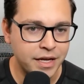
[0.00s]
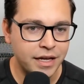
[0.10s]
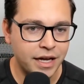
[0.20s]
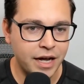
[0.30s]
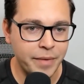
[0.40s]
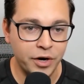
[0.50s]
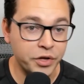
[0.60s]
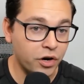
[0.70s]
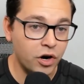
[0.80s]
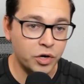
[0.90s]
um, and all
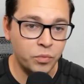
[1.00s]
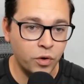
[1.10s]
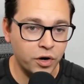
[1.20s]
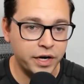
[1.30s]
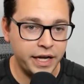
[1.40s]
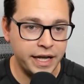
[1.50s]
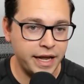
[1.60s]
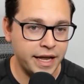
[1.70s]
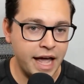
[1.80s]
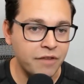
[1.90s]
your hard work and,
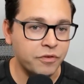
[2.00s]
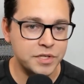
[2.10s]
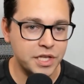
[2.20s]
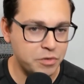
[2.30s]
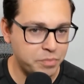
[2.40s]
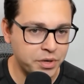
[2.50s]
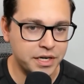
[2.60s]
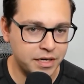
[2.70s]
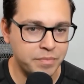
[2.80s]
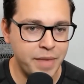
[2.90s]
and efforts that you put
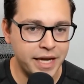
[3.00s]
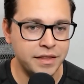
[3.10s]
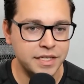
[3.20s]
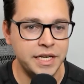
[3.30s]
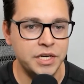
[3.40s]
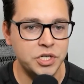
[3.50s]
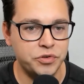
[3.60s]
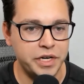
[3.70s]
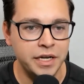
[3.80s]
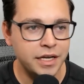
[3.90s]
into making this
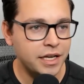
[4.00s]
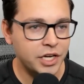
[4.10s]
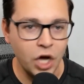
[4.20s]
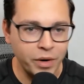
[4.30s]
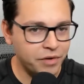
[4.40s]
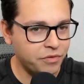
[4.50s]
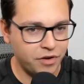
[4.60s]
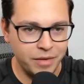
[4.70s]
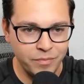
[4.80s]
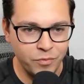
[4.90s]
industry going
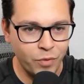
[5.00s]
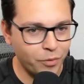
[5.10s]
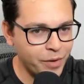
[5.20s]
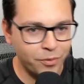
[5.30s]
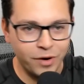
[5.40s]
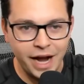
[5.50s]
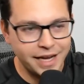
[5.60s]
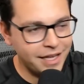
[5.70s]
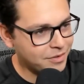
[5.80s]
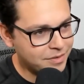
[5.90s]
from where we were at,
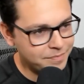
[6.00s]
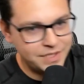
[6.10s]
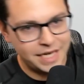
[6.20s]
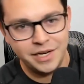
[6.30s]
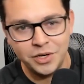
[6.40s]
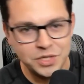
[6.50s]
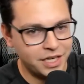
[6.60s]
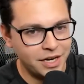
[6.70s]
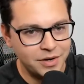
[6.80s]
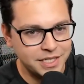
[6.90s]
you know, 10 years
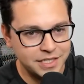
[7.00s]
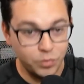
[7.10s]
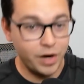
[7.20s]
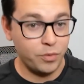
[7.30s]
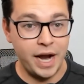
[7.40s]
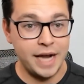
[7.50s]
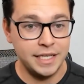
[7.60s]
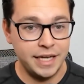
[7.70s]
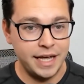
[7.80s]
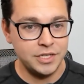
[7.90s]
ago to, to where we're at
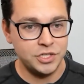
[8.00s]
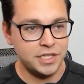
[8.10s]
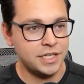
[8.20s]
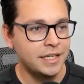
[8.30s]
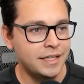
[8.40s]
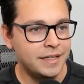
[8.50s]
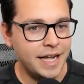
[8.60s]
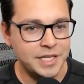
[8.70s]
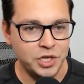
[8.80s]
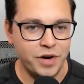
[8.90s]
today. It's just
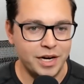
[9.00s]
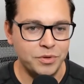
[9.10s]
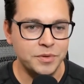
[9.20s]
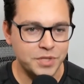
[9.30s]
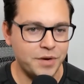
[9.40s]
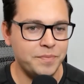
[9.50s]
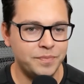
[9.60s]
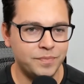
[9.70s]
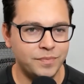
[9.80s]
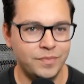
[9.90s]
it's incredible. So
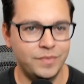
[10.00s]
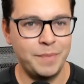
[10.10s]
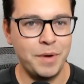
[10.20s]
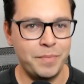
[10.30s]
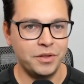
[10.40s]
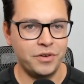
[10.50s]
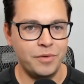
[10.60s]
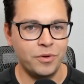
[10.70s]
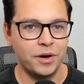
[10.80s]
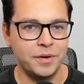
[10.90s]
keep up uh, all the
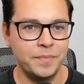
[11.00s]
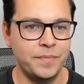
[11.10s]
great work.